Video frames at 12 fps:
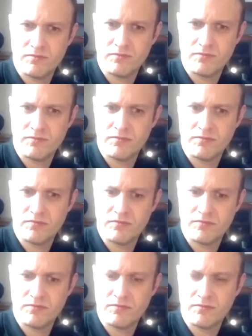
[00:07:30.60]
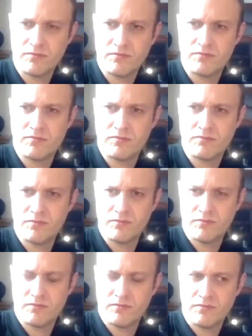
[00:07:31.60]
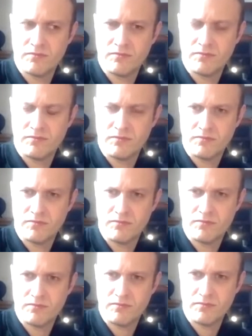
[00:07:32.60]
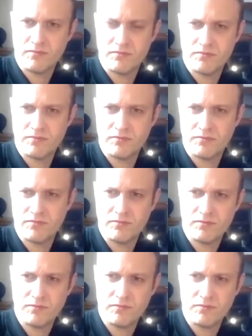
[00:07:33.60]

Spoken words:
This person isn't speaking.